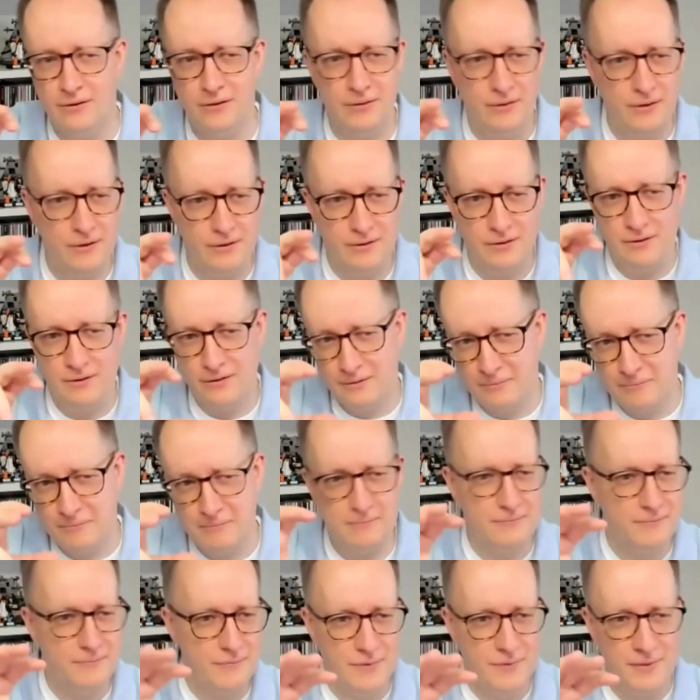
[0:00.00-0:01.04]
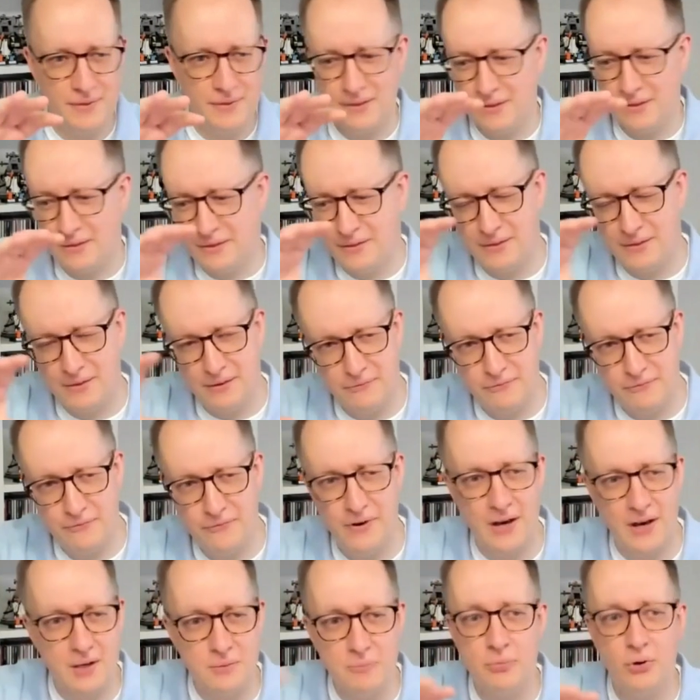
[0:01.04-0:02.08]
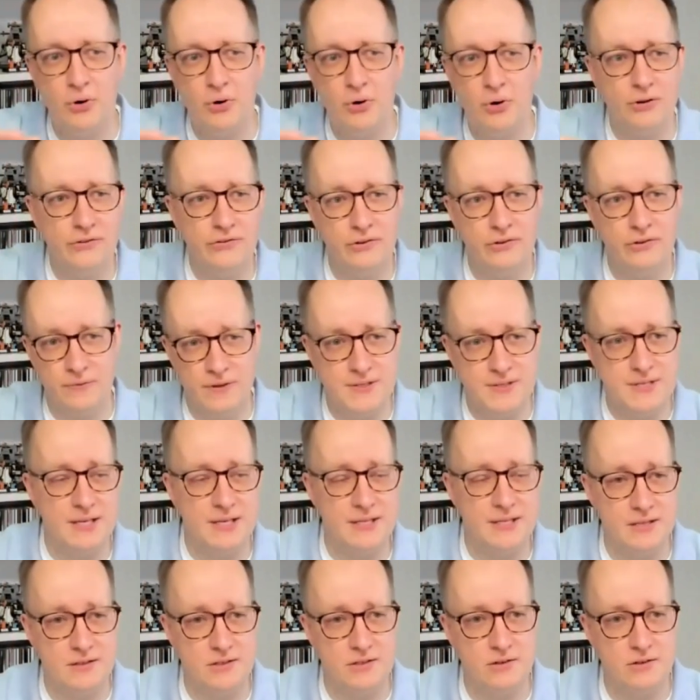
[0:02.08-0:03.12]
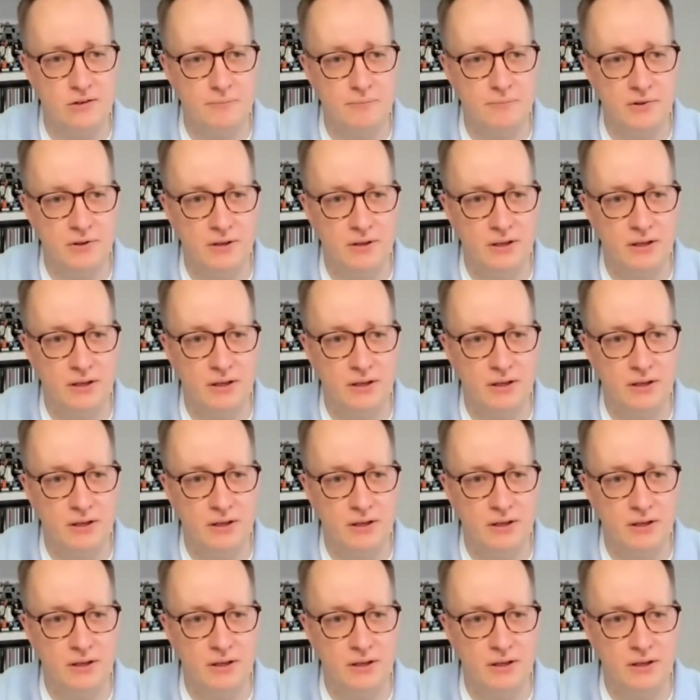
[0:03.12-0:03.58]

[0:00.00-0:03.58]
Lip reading: the fine points of this other job.